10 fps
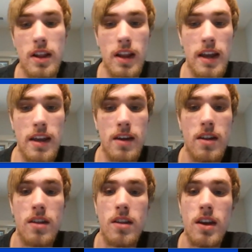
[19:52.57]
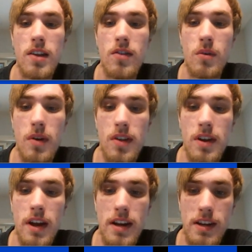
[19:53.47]
like this, or was it
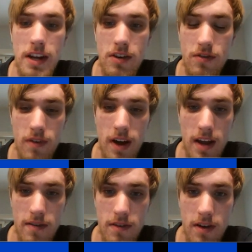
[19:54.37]
knight to h5?